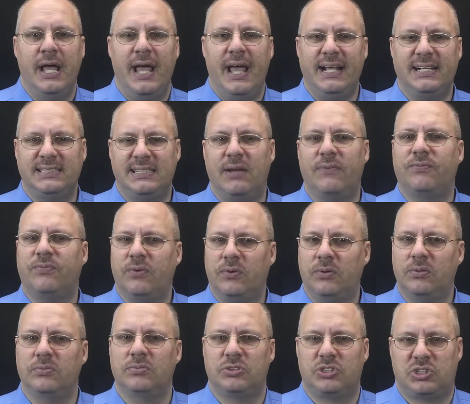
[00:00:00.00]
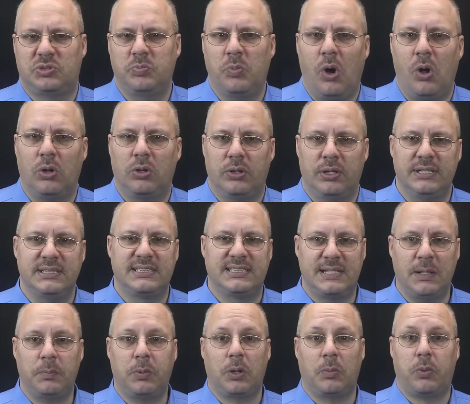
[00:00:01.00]
except for smaller and
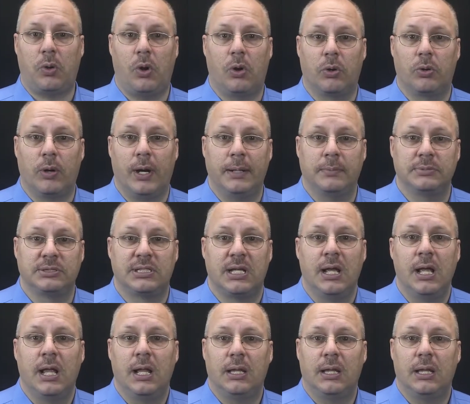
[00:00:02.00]
simpler programs